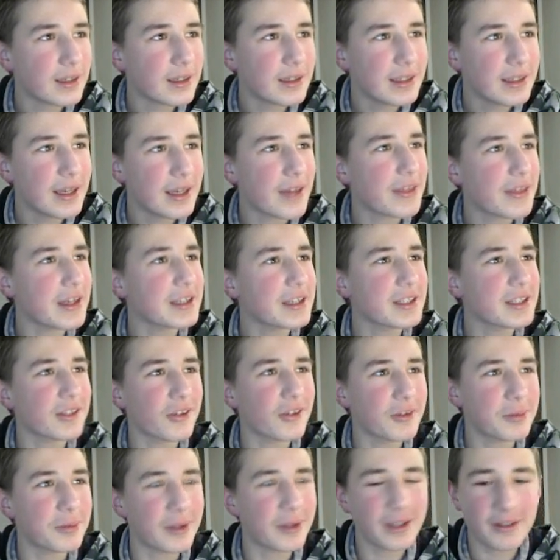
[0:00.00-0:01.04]
Yeah, thanks a
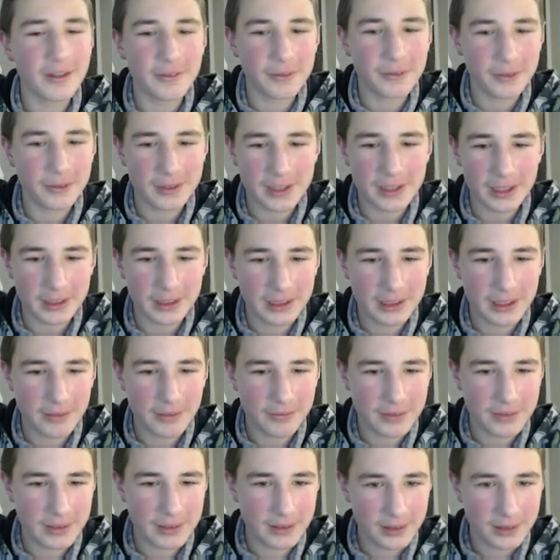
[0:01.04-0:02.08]
lot, Panda, for 10
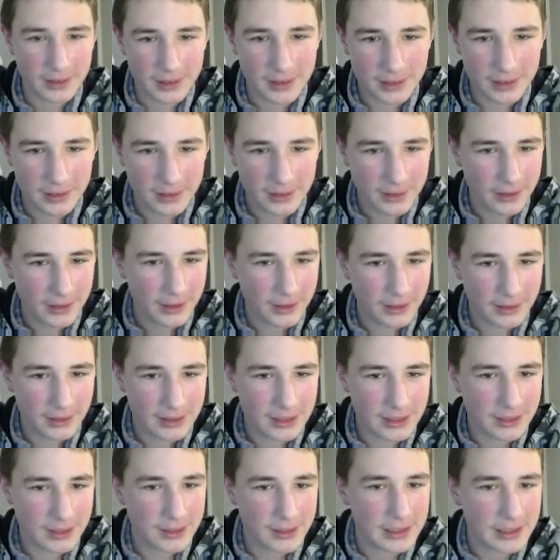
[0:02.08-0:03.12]
gifteds.
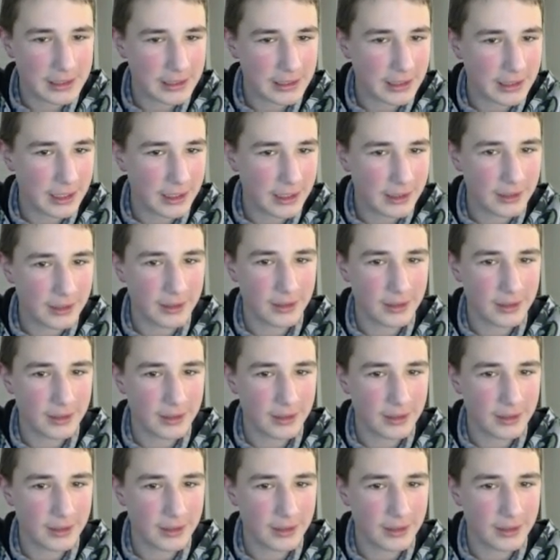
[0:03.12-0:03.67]
That's insane.